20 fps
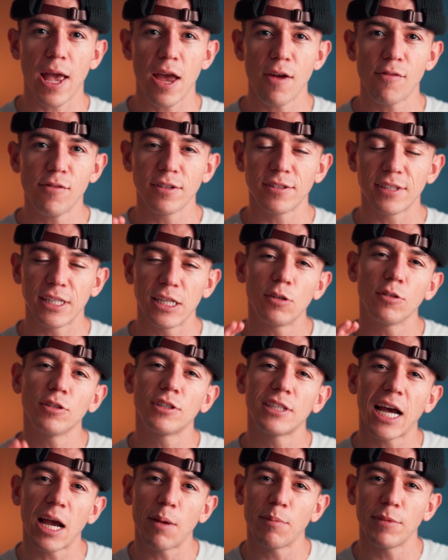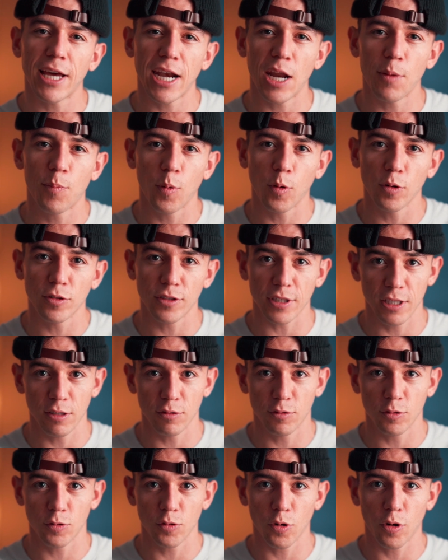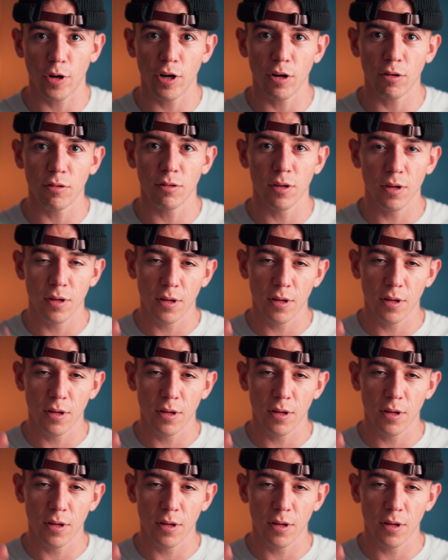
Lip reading: every single time that I post a new tutorial.